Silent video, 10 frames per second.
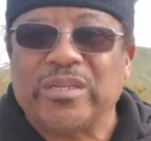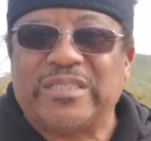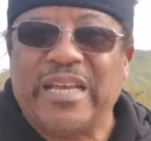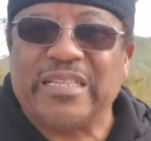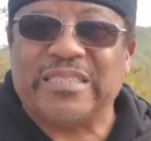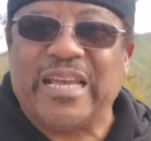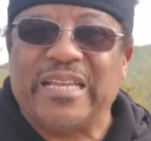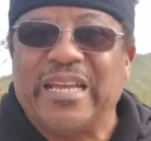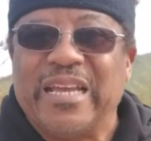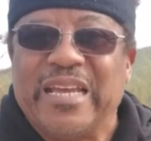says that
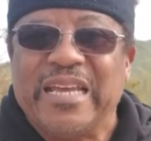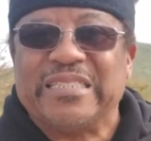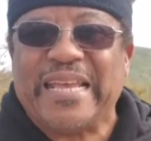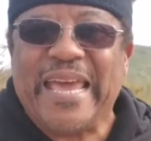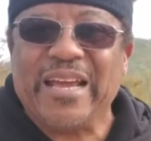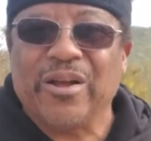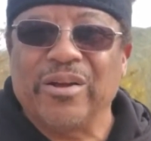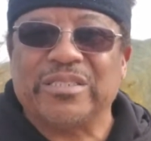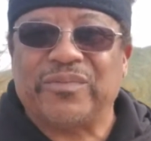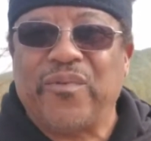his anger
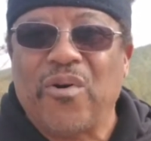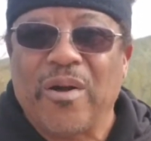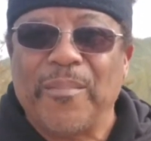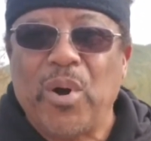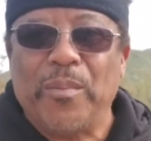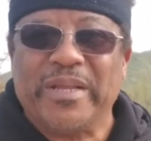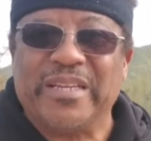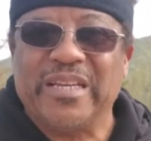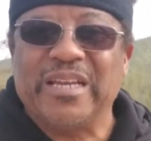is for a moment,